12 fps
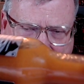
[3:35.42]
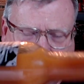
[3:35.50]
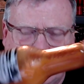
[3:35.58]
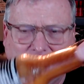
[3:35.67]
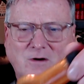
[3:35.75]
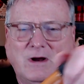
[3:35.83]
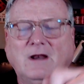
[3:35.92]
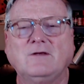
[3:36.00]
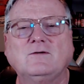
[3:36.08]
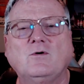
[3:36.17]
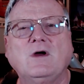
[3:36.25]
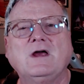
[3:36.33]
All right,
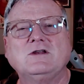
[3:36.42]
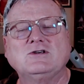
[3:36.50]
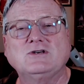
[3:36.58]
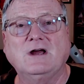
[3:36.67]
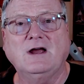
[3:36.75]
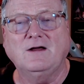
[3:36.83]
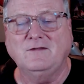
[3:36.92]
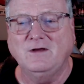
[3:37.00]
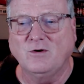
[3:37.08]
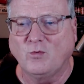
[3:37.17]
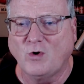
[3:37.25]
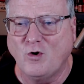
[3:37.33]
let's go ahead and check out
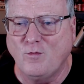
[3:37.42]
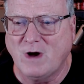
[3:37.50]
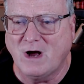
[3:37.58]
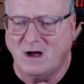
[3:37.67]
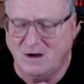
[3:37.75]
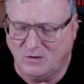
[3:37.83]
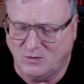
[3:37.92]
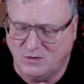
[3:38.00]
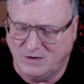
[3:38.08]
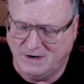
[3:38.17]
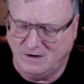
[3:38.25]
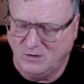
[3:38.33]
the aroma
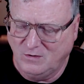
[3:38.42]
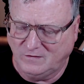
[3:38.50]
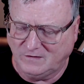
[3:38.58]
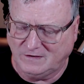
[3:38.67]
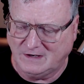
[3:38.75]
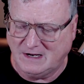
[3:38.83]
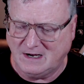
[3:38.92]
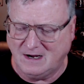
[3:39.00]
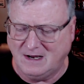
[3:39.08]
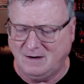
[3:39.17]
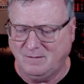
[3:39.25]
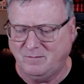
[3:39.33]
on Newk's
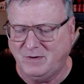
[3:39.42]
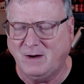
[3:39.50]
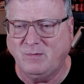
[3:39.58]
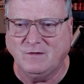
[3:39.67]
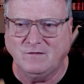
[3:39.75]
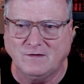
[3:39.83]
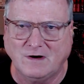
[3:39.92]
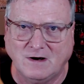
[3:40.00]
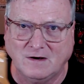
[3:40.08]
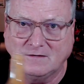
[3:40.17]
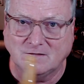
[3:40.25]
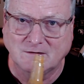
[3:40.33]
hot pepper
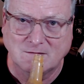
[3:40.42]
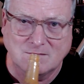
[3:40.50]
sauce.